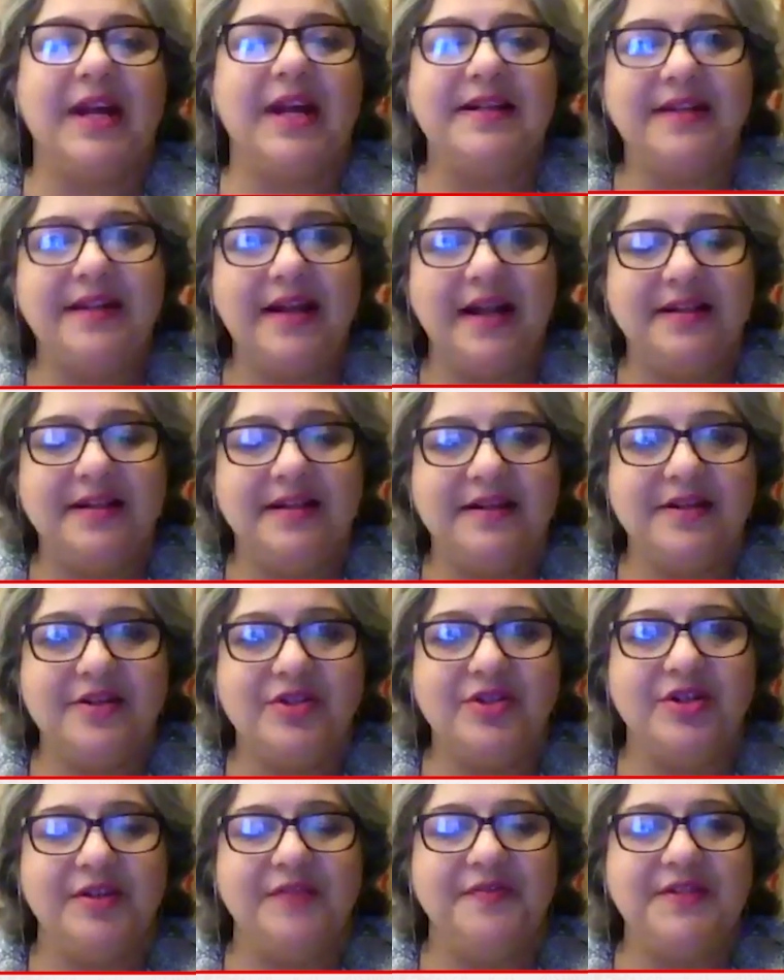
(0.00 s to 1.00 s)
another
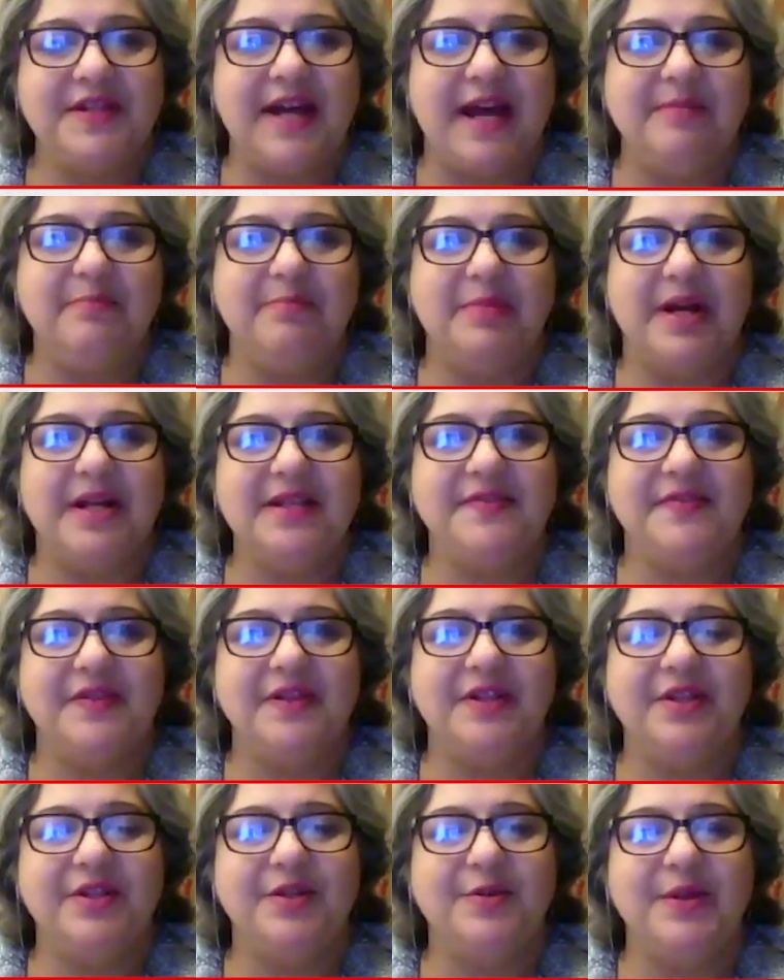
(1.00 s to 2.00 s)
edition of Time Pass for
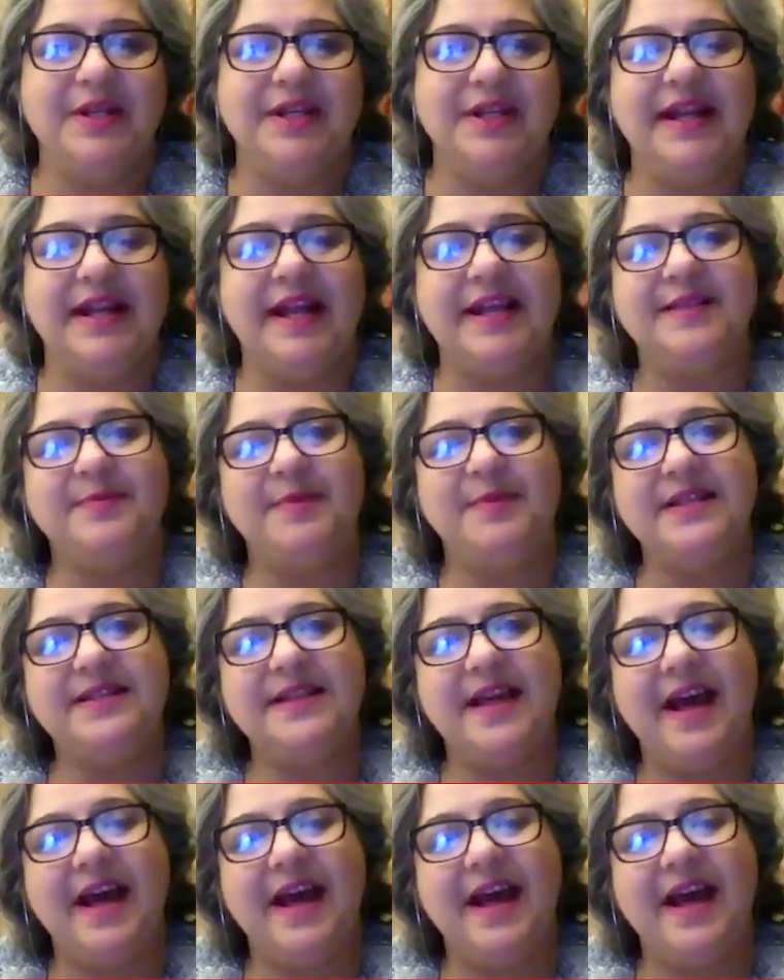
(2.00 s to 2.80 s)
the New Indian Express.